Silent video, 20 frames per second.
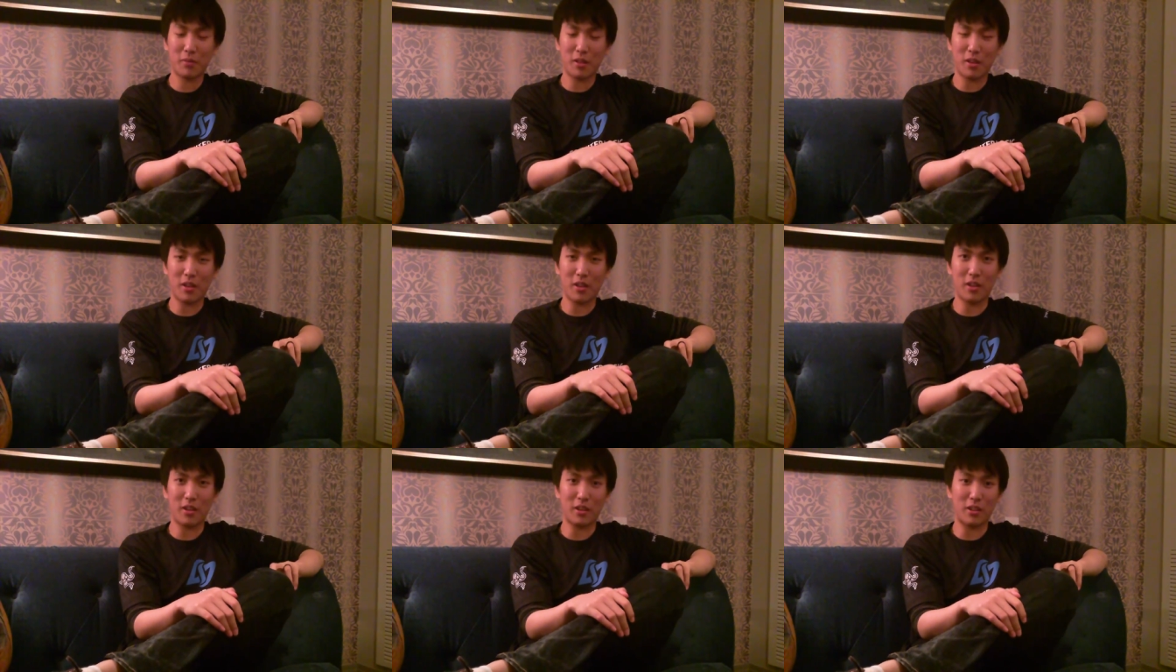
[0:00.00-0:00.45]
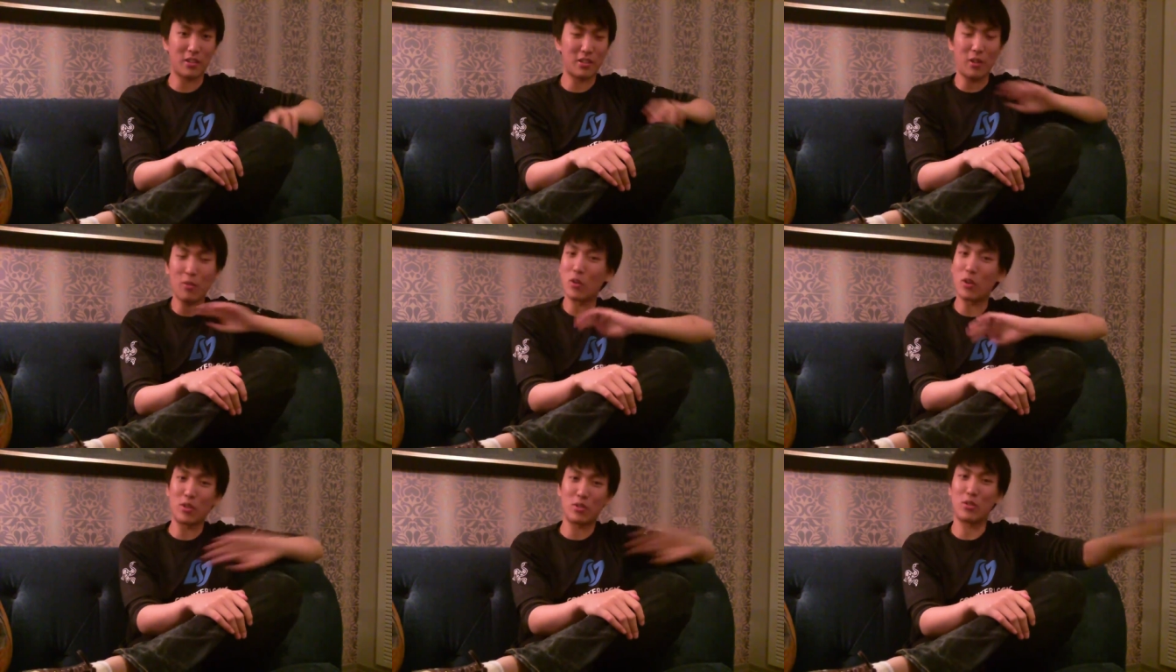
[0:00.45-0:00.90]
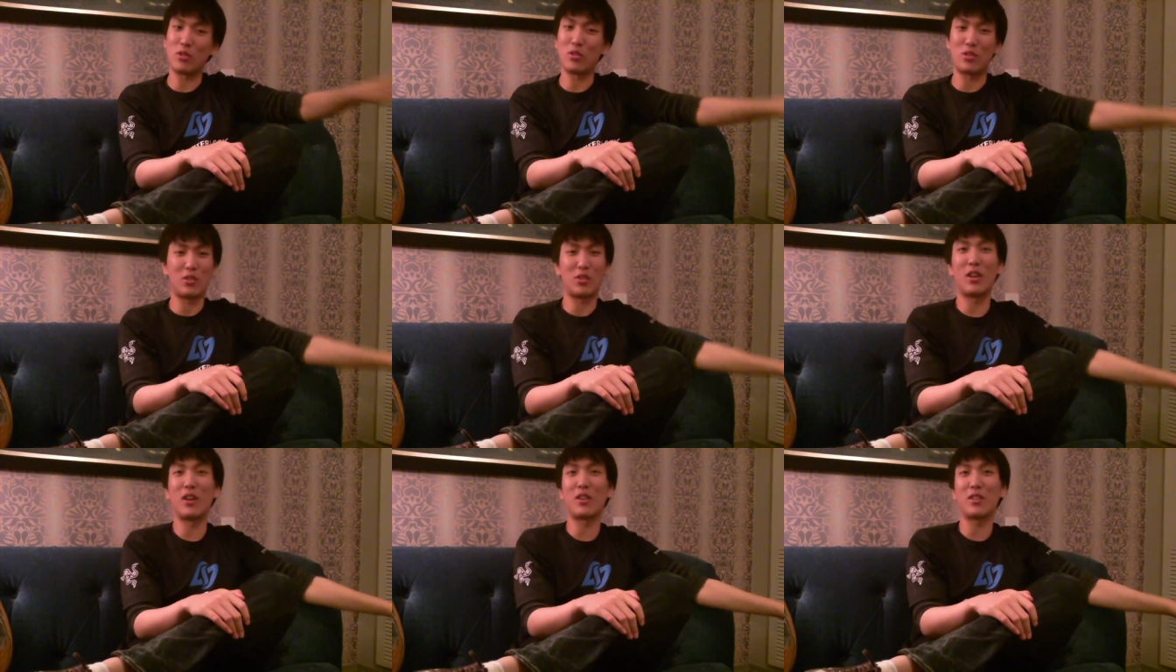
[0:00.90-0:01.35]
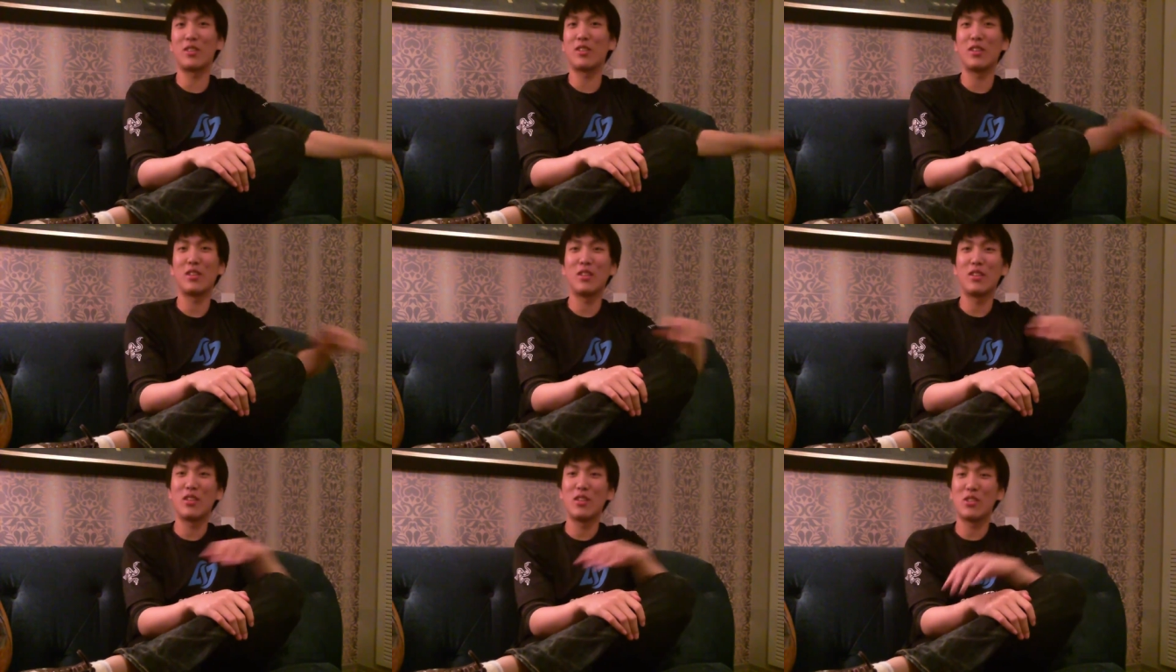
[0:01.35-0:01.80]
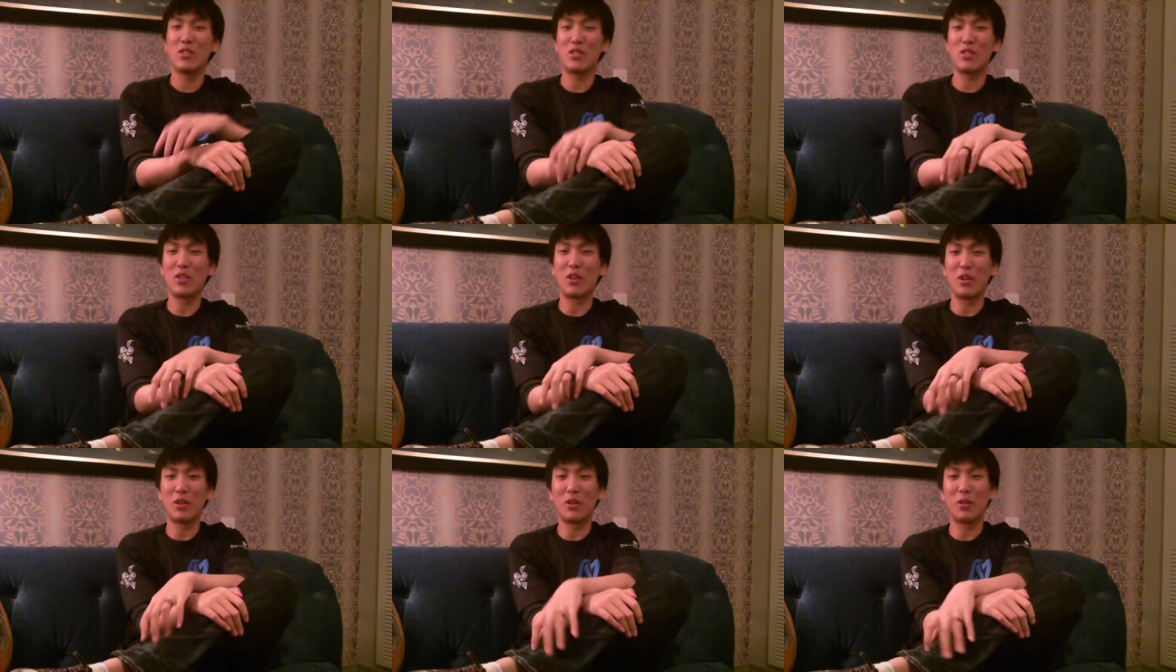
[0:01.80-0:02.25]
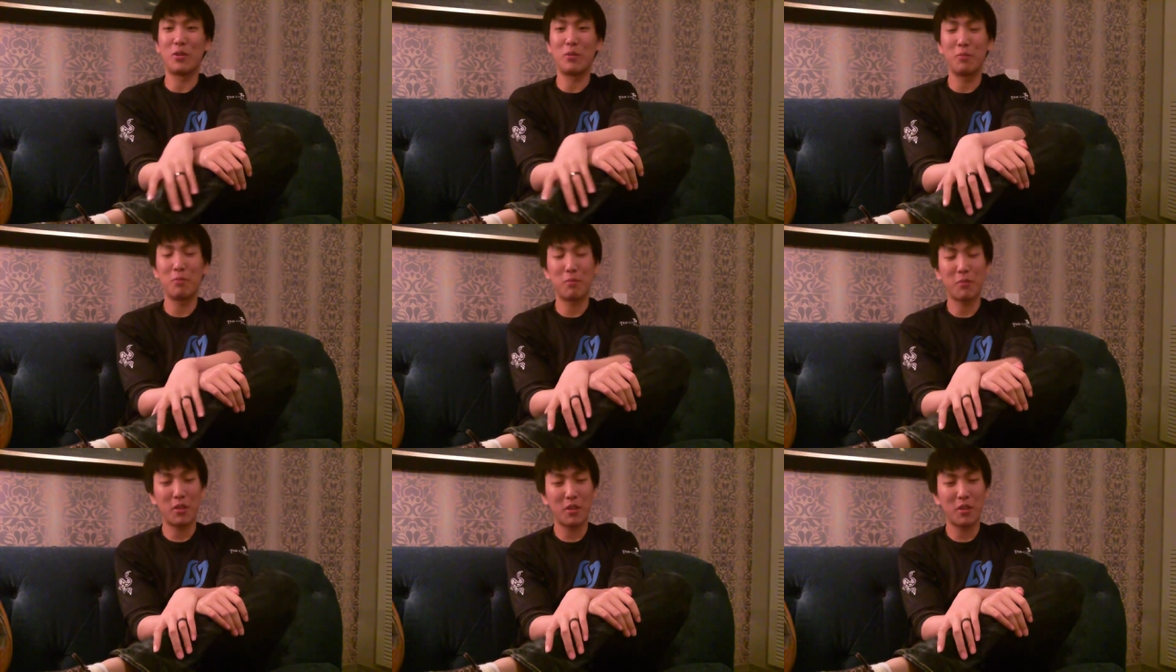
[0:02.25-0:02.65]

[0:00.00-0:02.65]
because everyone else just sucked. So